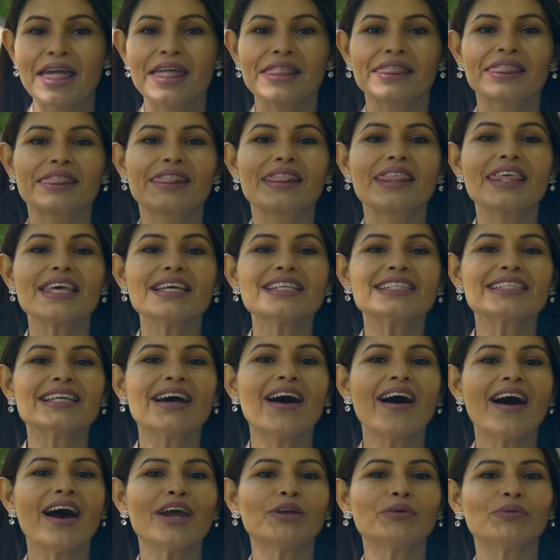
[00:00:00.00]
This
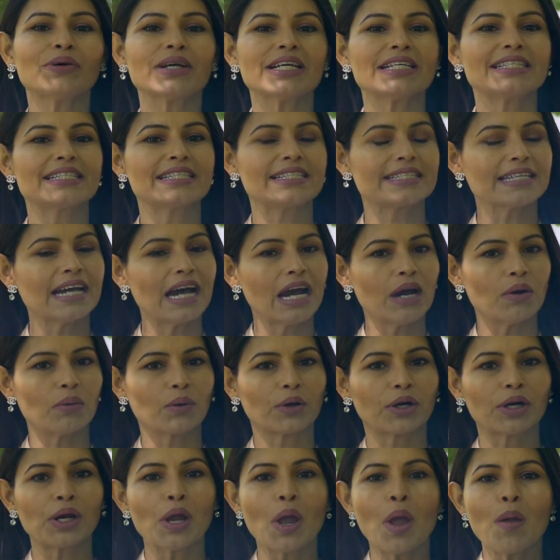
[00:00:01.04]
high-rise
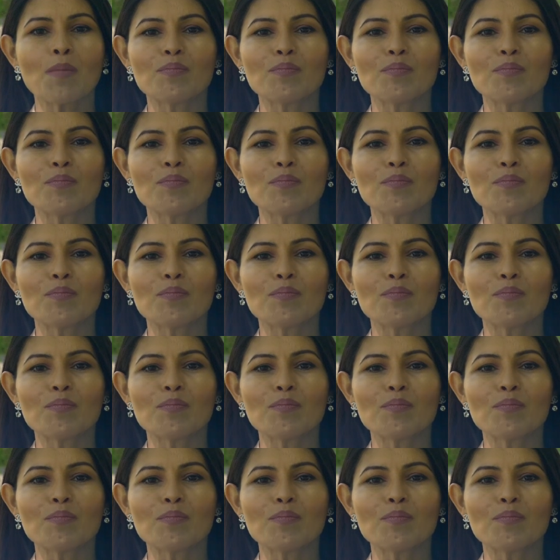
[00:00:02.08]
tower